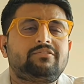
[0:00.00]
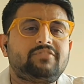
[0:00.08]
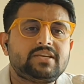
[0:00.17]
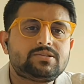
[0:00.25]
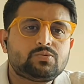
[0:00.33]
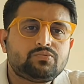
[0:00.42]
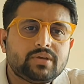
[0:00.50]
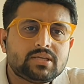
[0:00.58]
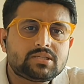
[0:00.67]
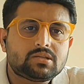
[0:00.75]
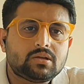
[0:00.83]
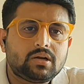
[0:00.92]

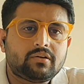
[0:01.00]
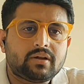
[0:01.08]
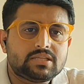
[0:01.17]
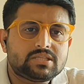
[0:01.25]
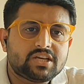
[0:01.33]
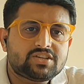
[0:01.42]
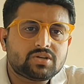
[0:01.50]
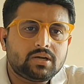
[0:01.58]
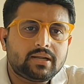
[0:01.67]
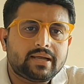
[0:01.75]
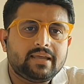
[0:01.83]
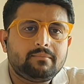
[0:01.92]
face-to-face
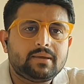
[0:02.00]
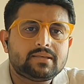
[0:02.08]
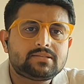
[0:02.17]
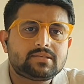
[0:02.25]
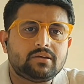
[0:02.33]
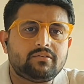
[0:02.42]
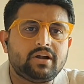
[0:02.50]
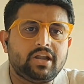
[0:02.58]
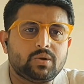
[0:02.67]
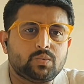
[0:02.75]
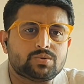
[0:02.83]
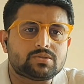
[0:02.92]
transaction time is
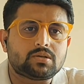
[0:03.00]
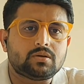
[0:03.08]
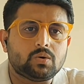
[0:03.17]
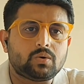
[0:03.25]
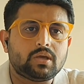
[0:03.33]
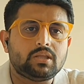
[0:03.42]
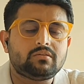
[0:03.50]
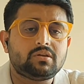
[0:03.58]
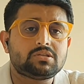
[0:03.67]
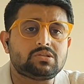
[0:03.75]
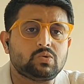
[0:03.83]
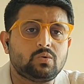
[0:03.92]
reduced. Okay, there
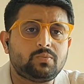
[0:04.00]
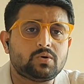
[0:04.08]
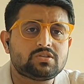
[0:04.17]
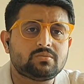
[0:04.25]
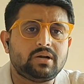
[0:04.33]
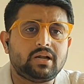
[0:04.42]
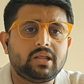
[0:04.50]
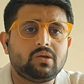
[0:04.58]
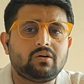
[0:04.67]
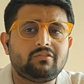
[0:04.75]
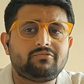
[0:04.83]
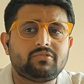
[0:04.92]
is no possibility
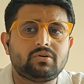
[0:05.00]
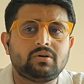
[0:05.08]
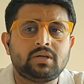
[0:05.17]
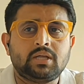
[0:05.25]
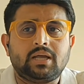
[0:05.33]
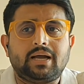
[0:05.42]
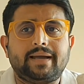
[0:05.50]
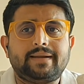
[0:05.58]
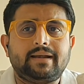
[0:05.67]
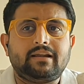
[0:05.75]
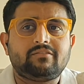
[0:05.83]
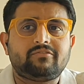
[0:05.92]
of
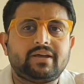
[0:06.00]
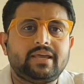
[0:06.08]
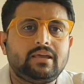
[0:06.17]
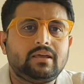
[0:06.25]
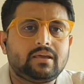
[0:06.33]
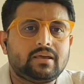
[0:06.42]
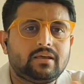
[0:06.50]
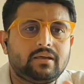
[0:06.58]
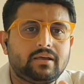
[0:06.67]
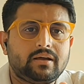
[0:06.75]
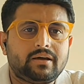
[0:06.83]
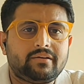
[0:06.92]
identifying
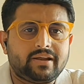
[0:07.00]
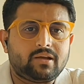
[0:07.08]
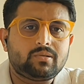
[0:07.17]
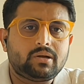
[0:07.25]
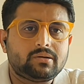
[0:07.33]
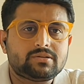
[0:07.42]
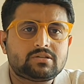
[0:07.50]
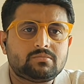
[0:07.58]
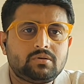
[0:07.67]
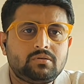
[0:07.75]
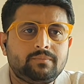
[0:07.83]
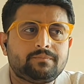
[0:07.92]
a regular
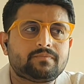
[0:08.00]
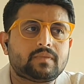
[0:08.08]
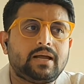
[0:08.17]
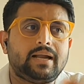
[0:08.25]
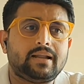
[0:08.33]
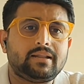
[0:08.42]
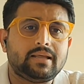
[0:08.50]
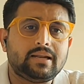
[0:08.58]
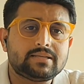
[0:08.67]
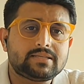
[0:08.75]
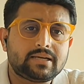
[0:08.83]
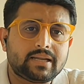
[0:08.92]
customer and an
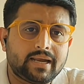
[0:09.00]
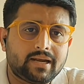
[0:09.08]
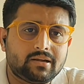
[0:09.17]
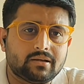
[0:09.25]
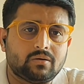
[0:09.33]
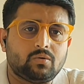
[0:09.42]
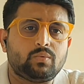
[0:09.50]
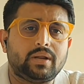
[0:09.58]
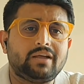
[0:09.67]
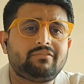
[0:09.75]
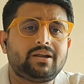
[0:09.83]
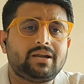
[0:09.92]
illicit actor.
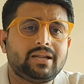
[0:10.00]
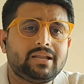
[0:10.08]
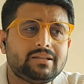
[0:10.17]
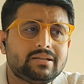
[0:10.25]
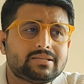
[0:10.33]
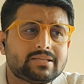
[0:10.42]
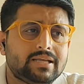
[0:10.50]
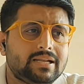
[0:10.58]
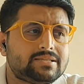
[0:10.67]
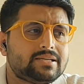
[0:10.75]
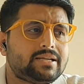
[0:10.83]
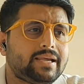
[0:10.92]
Whenever an
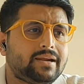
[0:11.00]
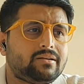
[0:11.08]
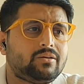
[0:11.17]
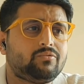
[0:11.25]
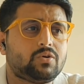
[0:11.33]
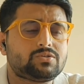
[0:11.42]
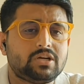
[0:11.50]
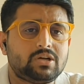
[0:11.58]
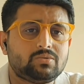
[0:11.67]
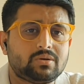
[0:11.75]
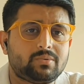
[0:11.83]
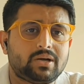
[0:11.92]
illicit actor walks
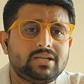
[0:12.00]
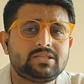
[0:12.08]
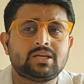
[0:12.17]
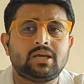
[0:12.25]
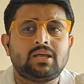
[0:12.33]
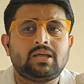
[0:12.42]
into the branch,